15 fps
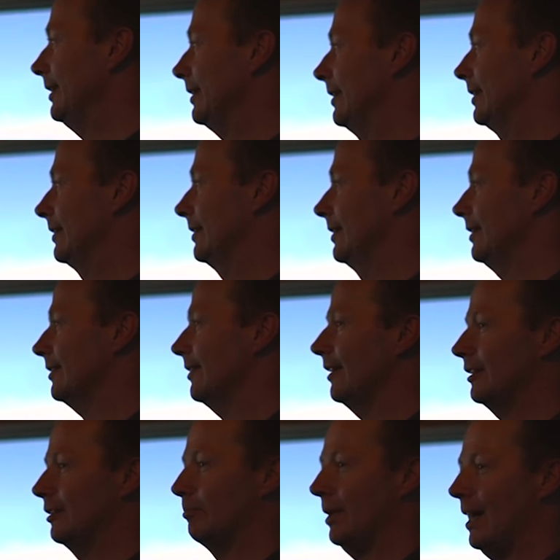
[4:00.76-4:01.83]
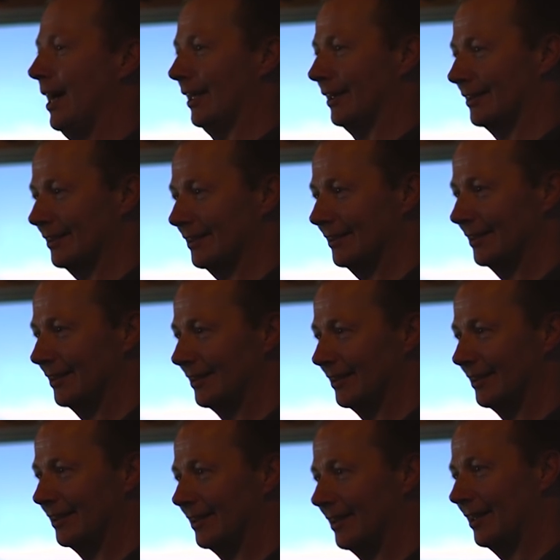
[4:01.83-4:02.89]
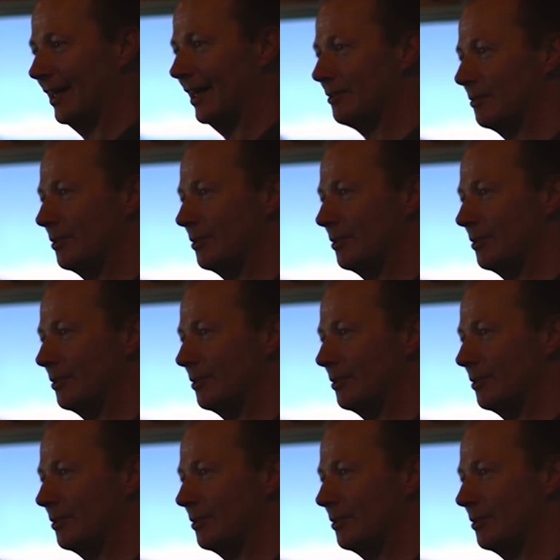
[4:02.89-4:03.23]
as there was no internet and no phone signal,